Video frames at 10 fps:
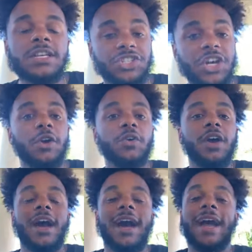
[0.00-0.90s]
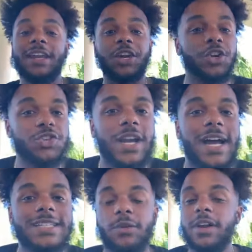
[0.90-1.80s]
So I encourage you
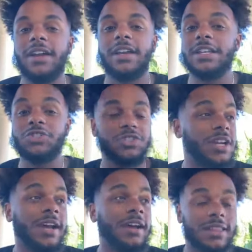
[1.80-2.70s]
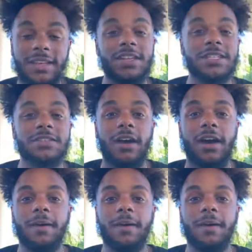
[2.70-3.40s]
guys, I want to leave this